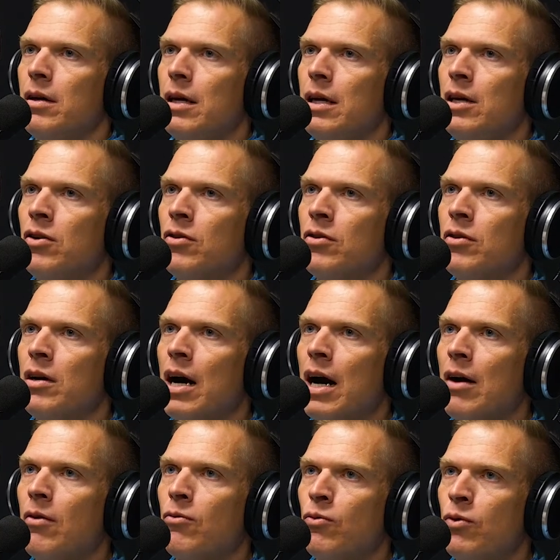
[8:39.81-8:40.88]
you're
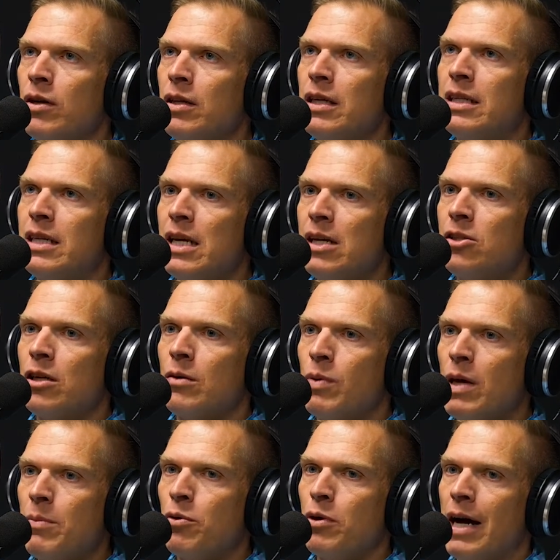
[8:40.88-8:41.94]
not really teaching
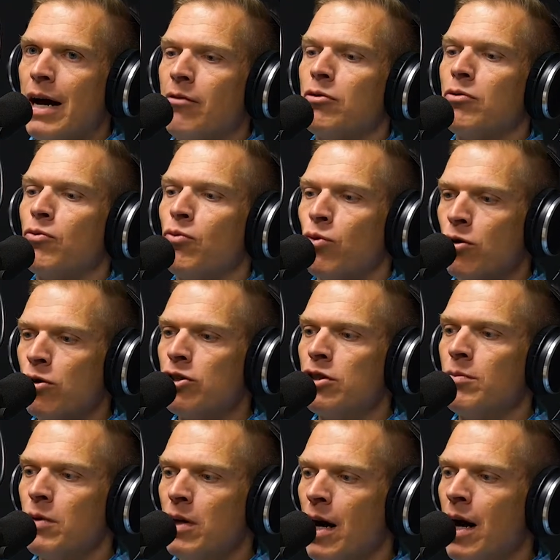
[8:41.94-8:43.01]
people how to
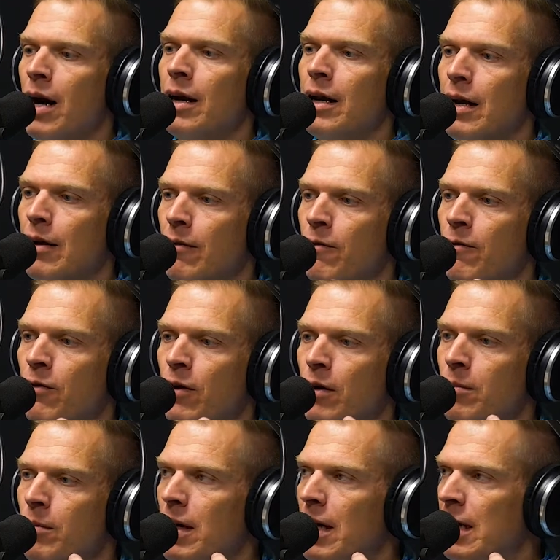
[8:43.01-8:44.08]
worship God
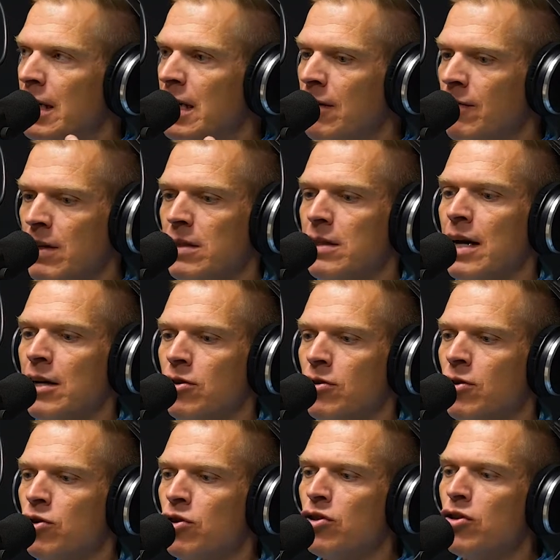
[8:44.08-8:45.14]
from a giving stature.
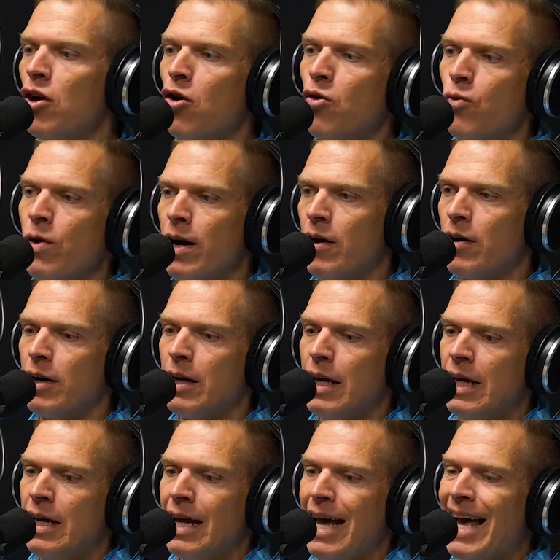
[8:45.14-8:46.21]
There's nowhere
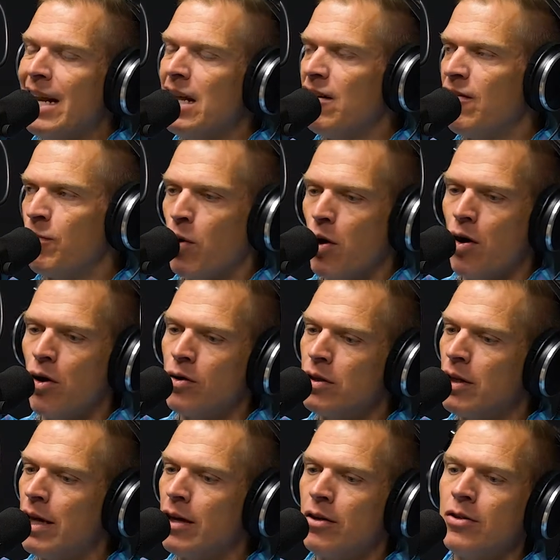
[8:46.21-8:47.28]
in any of Paul's
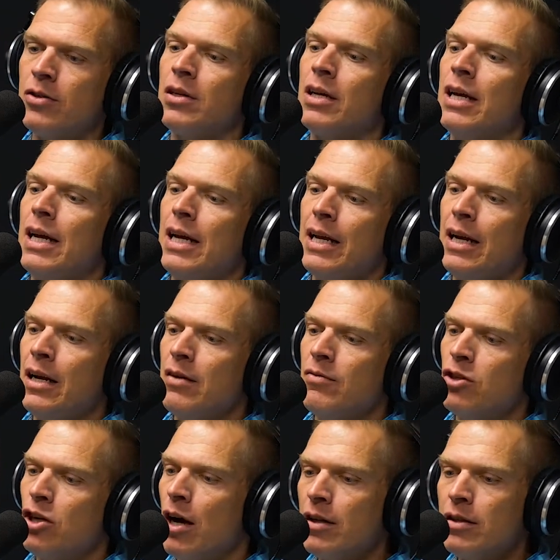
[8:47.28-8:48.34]
letters, in any
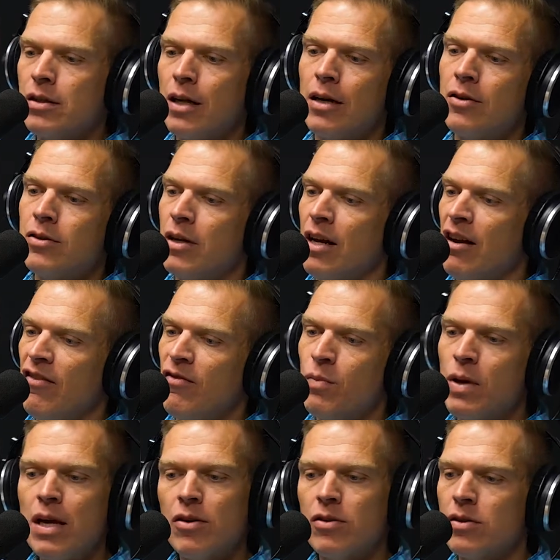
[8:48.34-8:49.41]
of John's letters, in any of
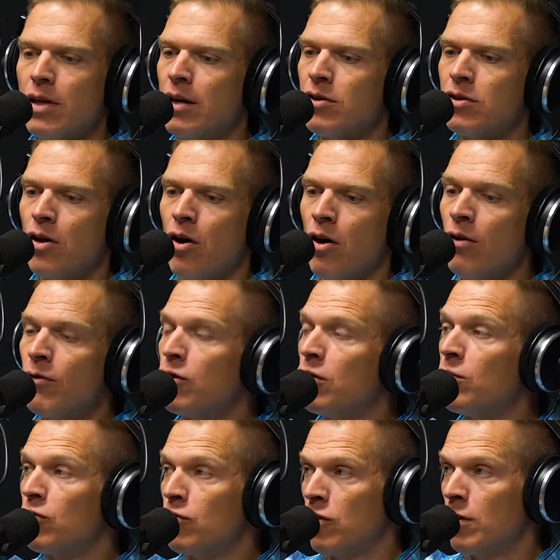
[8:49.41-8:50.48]
Peter's letters, all of
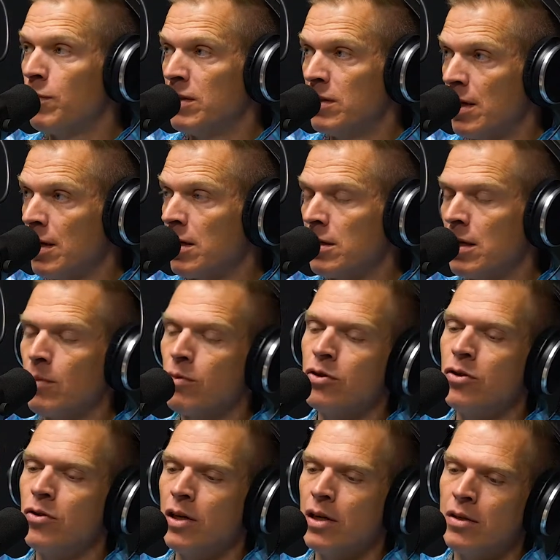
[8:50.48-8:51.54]
whom grew up in Second Temple
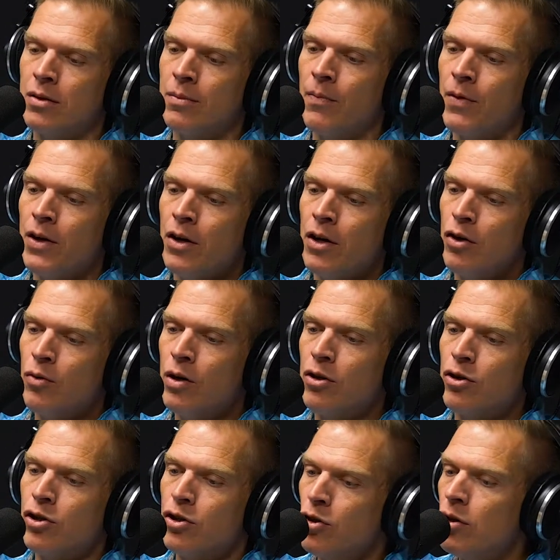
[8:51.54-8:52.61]
Judaism, who
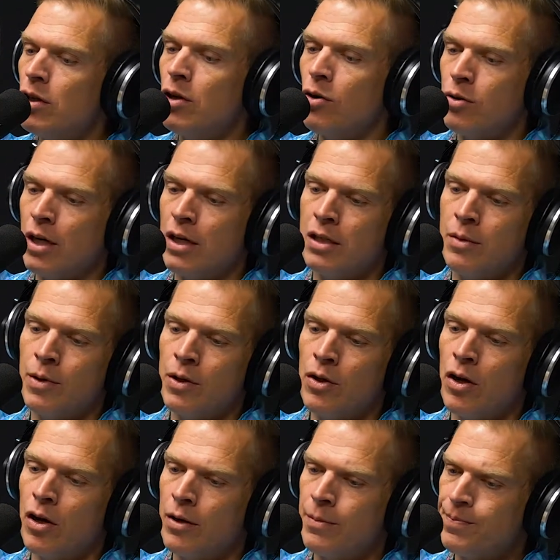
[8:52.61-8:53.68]
understood the Old Testament
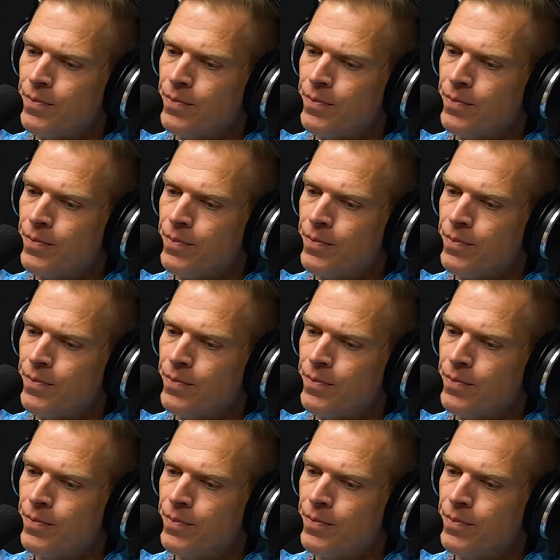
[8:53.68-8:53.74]
law,